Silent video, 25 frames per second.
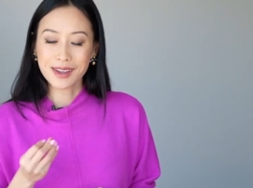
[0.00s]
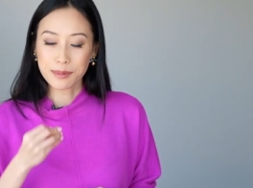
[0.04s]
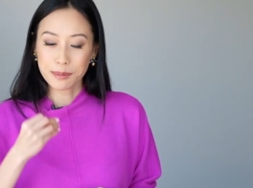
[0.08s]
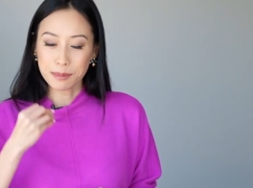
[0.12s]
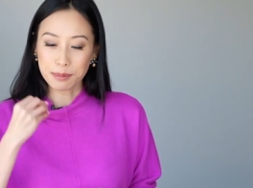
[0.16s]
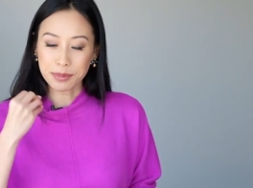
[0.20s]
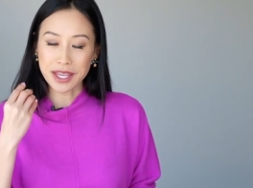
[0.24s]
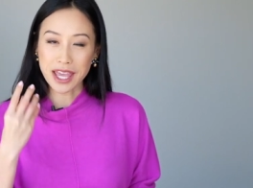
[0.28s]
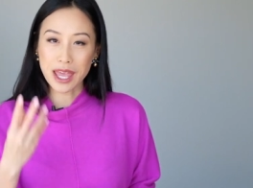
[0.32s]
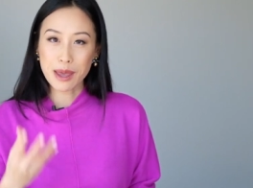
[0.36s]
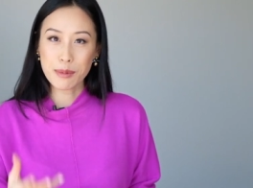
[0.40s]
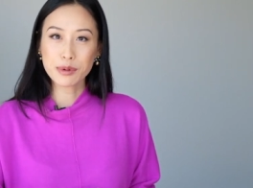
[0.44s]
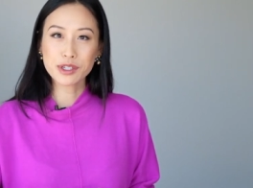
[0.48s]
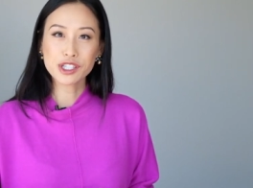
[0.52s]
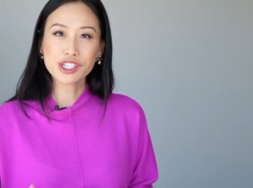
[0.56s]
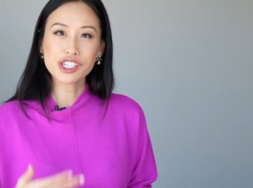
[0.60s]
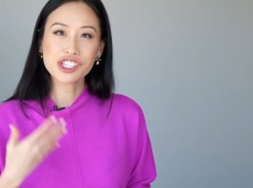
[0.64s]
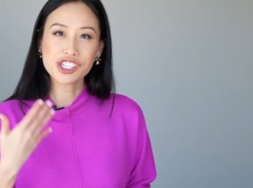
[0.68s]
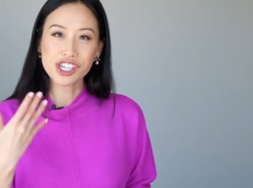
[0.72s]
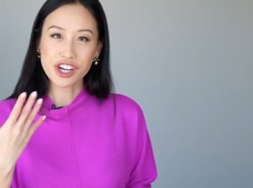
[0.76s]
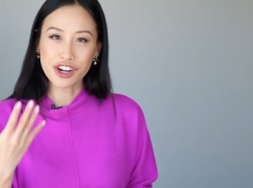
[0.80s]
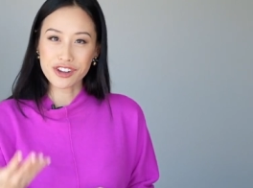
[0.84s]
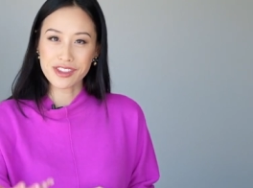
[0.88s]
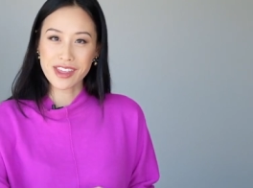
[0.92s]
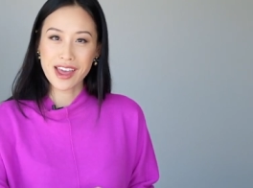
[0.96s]
Be able to
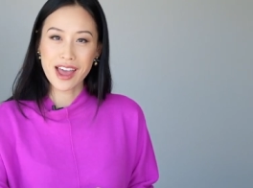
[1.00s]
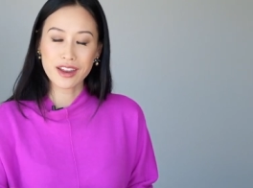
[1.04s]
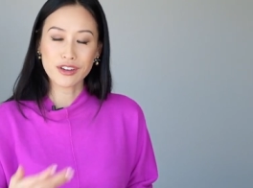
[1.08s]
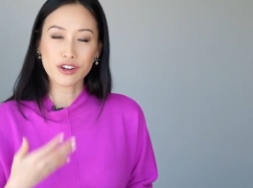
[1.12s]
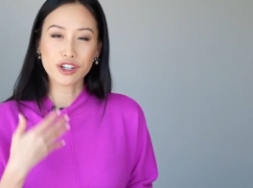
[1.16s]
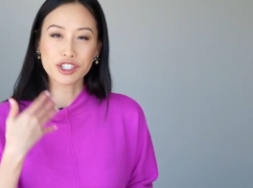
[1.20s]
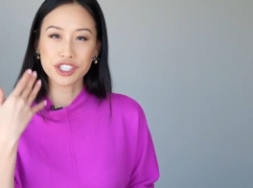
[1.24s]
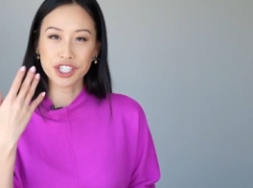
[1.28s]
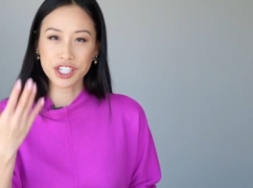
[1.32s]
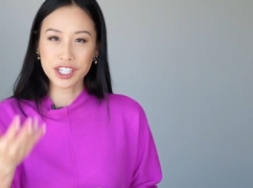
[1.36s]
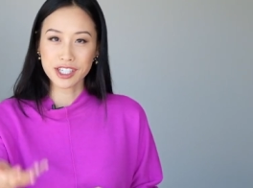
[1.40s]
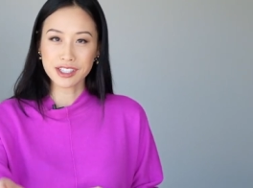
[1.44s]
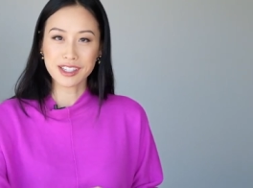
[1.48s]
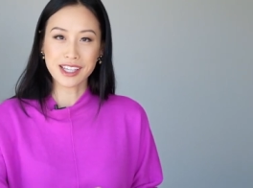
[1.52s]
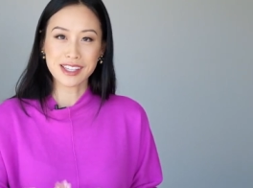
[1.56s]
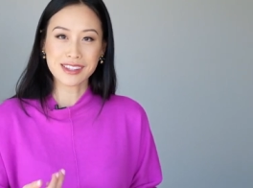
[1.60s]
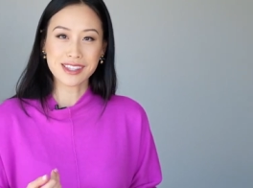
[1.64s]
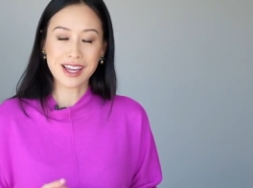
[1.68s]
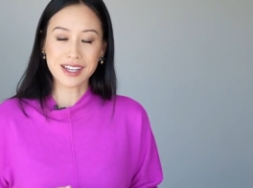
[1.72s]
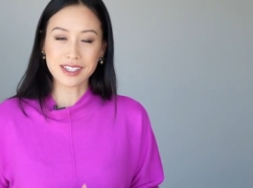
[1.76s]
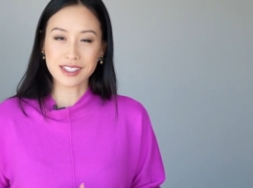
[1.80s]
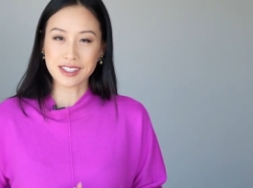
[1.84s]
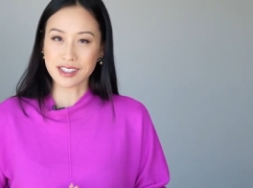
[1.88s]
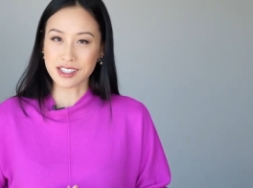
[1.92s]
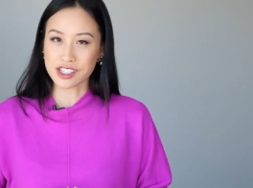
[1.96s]
share that and articulate
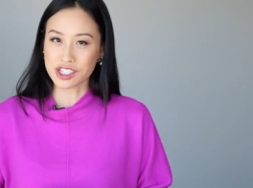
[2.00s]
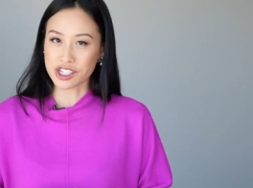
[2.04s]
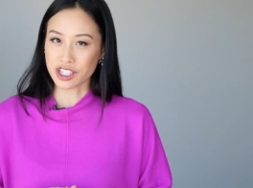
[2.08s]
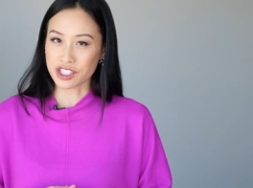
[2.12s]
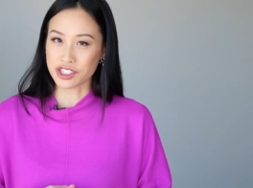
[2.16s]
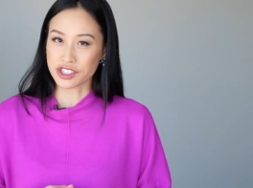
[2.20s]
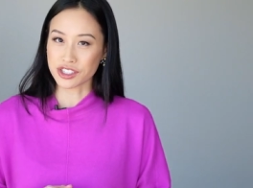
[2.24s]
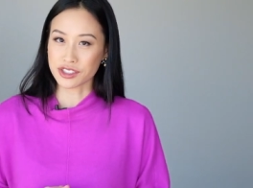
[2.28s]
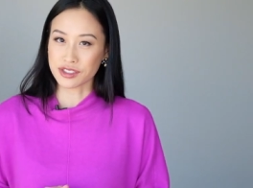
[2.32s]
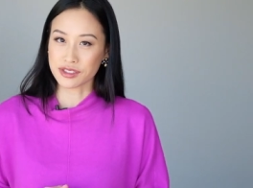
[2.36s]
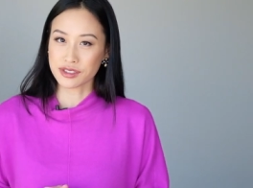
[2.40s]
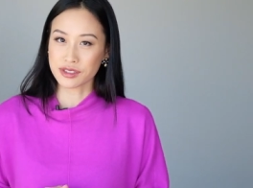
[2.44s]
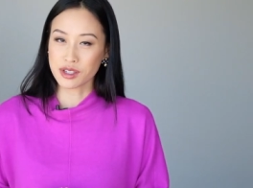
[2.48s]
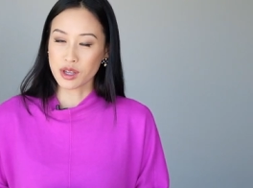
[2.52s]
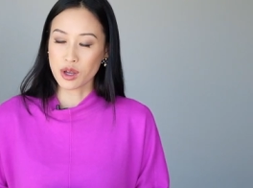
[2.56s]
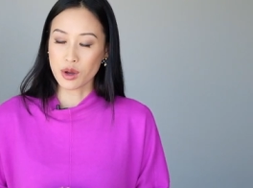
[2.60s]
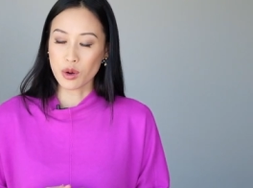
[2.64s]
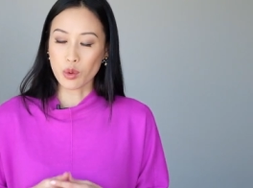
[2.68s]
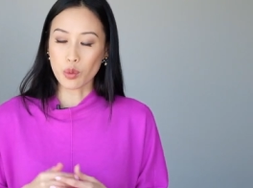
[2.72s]
that to the judges.